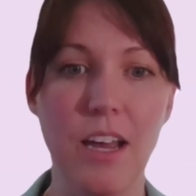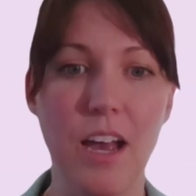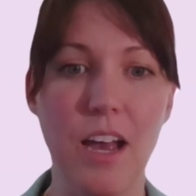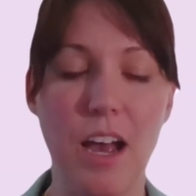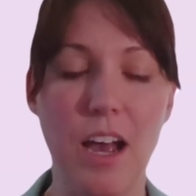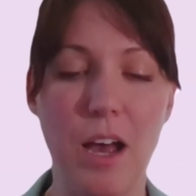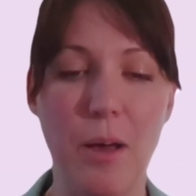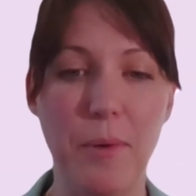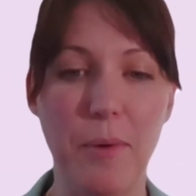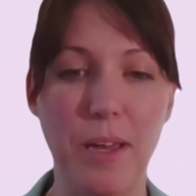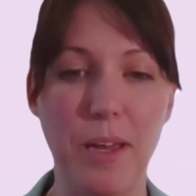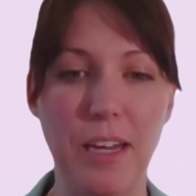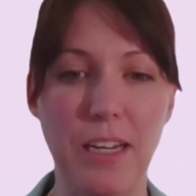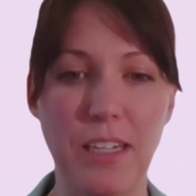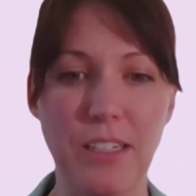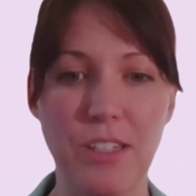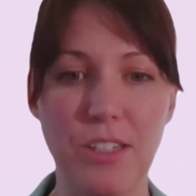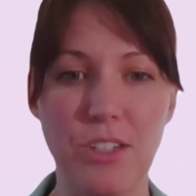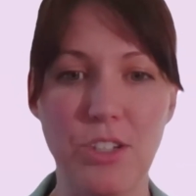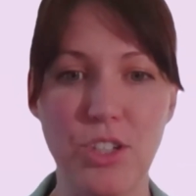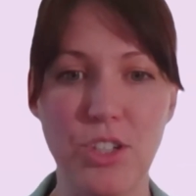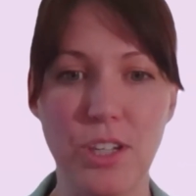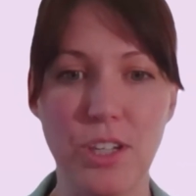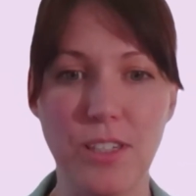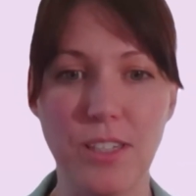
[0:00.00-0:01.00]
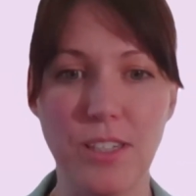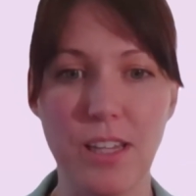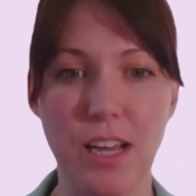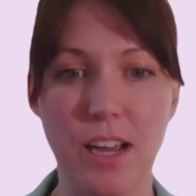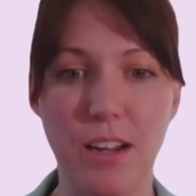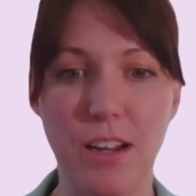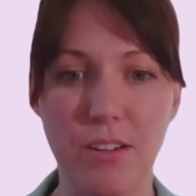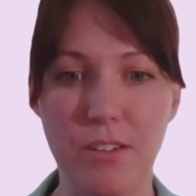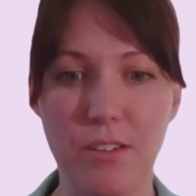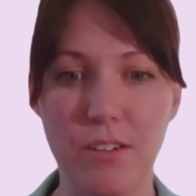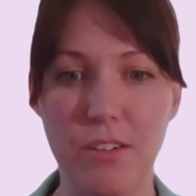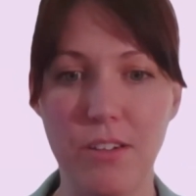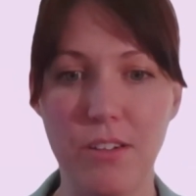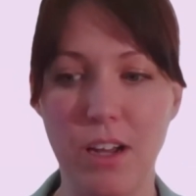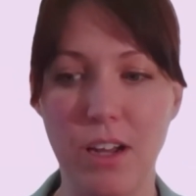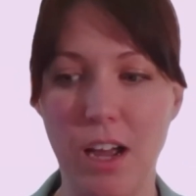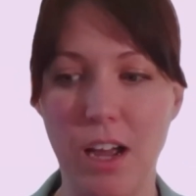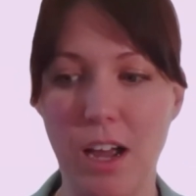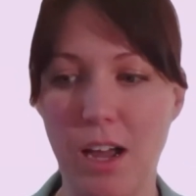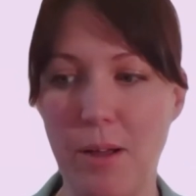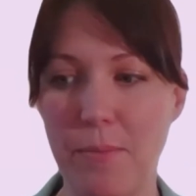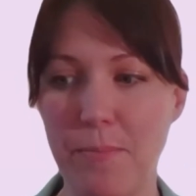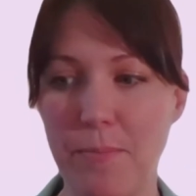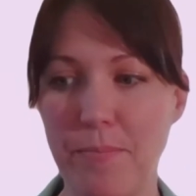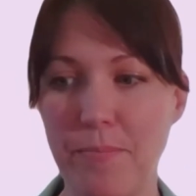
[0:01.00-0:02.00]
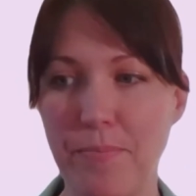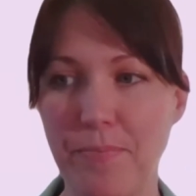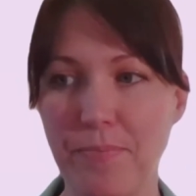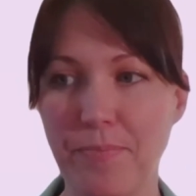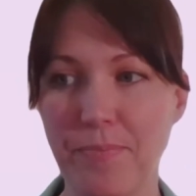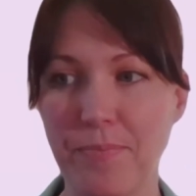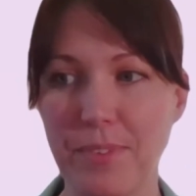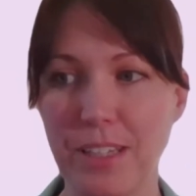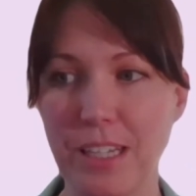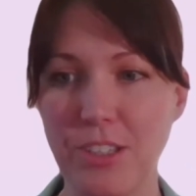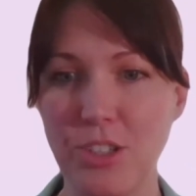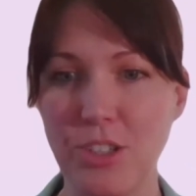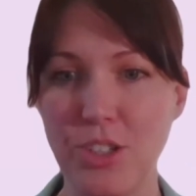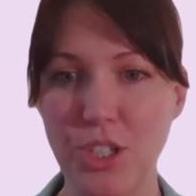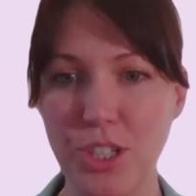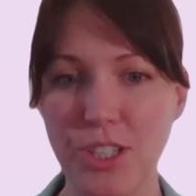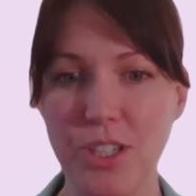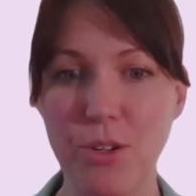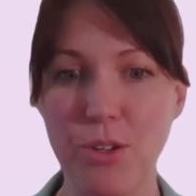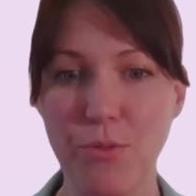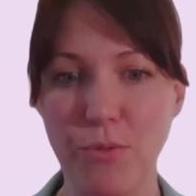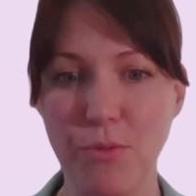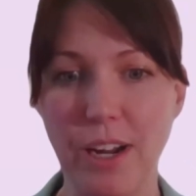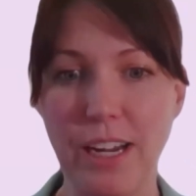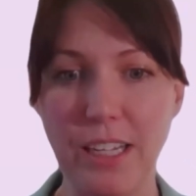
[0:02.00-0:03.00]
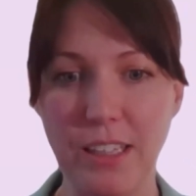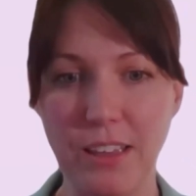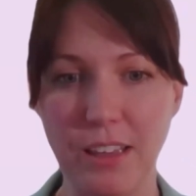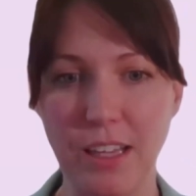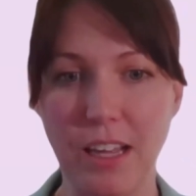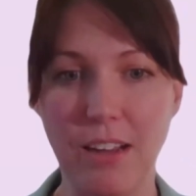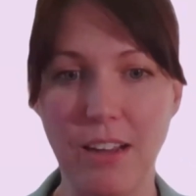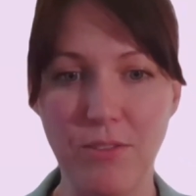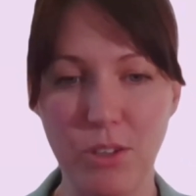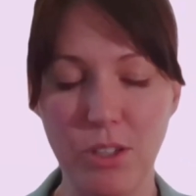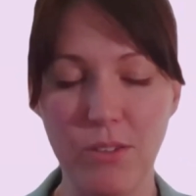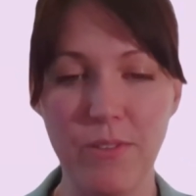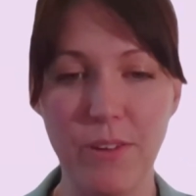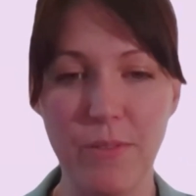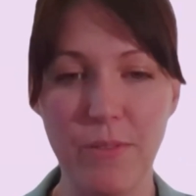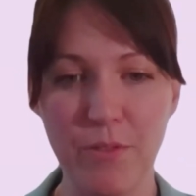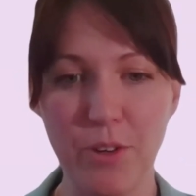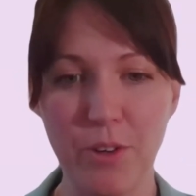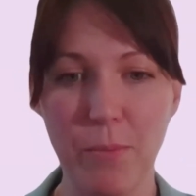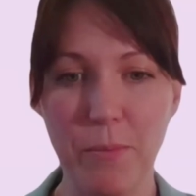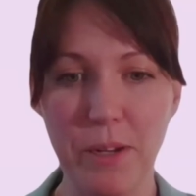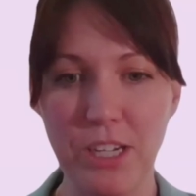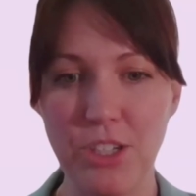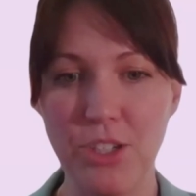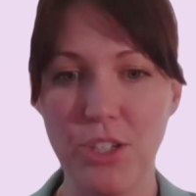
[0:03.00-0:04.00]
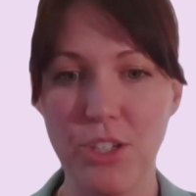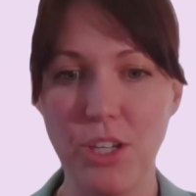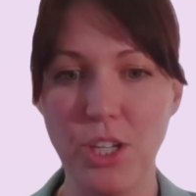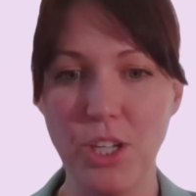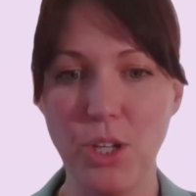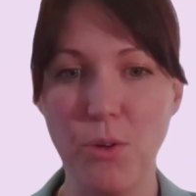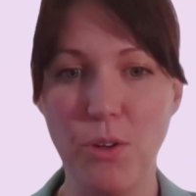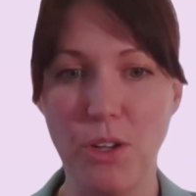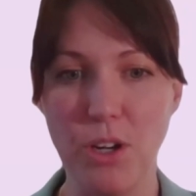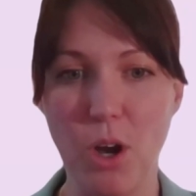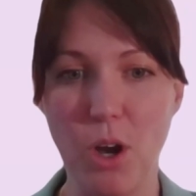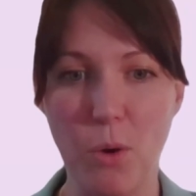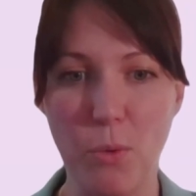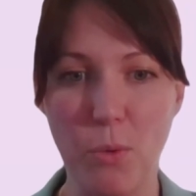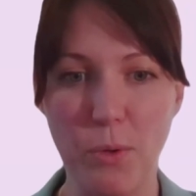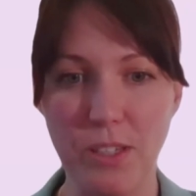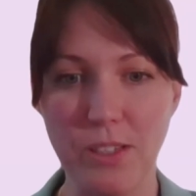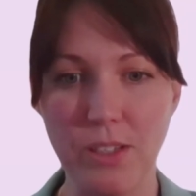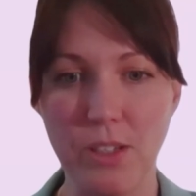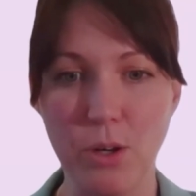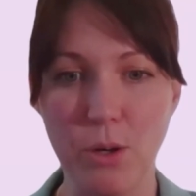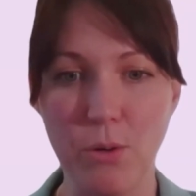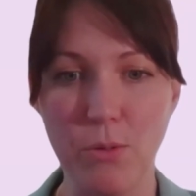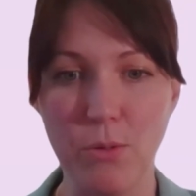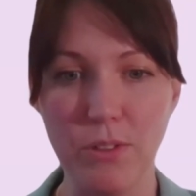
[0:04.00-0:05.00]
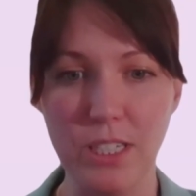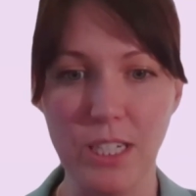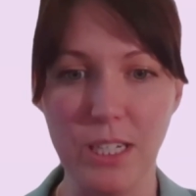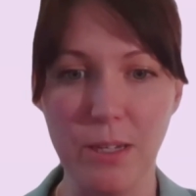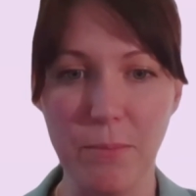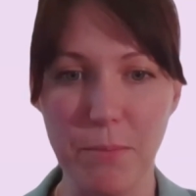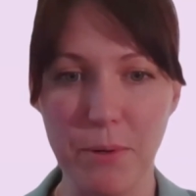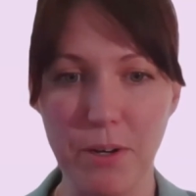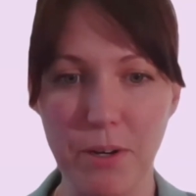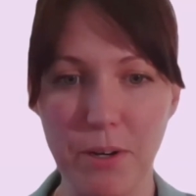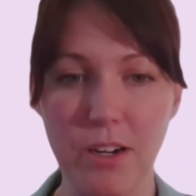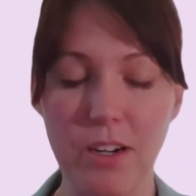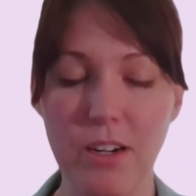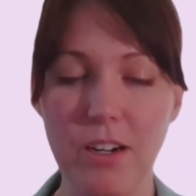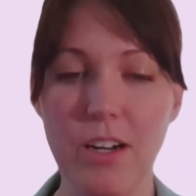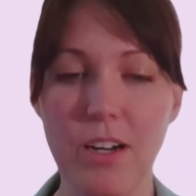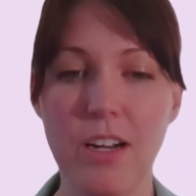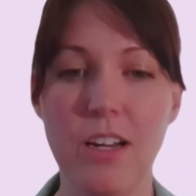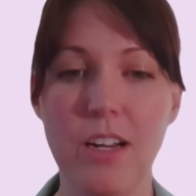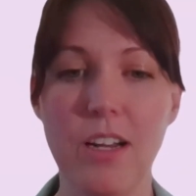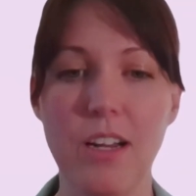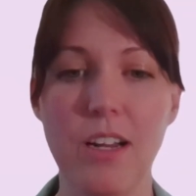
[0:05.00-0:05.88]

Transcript: And it's just that just the right level of information. You can always go deeper.